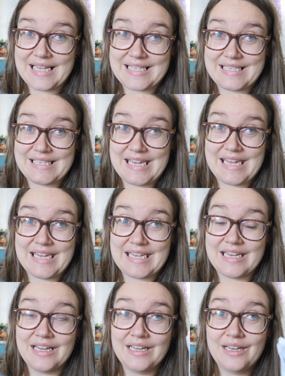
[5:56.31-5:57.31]
and
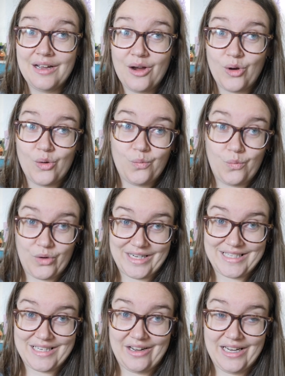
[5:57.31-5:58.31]
see what
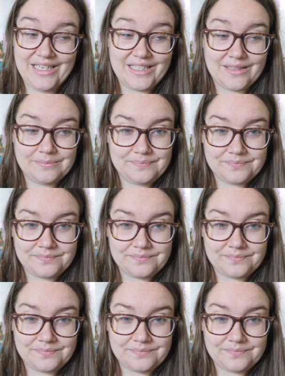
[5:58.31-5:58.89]
it's like.